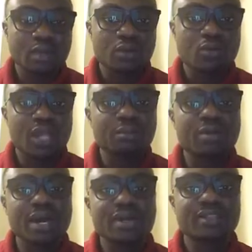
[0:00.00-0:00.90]
One
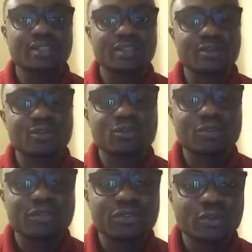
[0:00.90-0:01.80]
path will
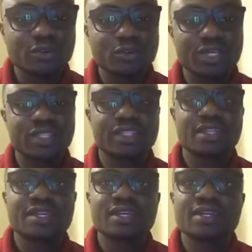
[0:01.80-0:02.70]
be filled with
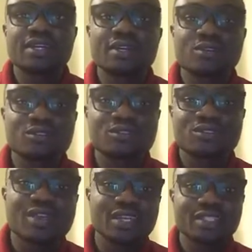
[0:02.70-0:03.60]

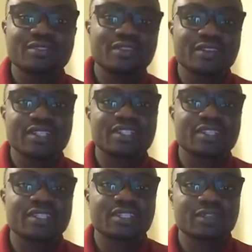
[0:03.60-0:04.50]
constructive
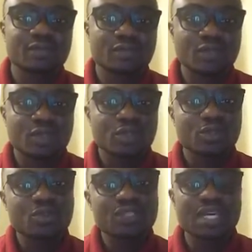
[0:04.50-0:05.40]
critics.
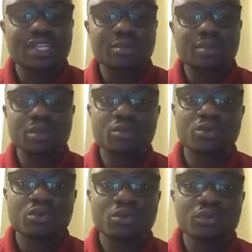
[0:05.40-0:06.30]
Those are the
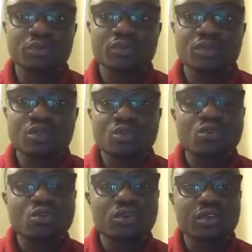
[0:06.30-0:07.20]
people
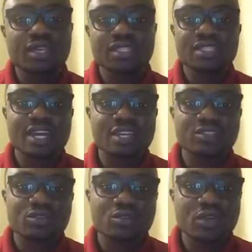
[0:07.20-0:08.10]
who will
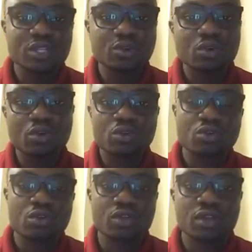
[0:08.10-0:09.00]
criticize you when you go
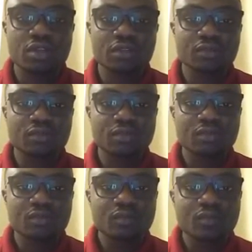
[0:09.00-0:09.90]
wrong,
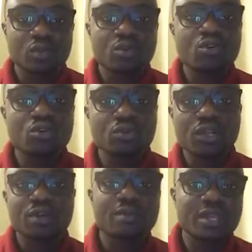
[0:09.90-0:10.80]
who will
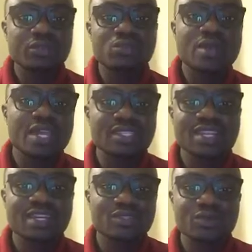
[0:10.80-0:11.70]
recommend ways
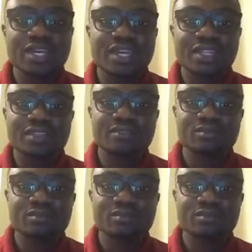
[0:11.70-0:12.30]
that you can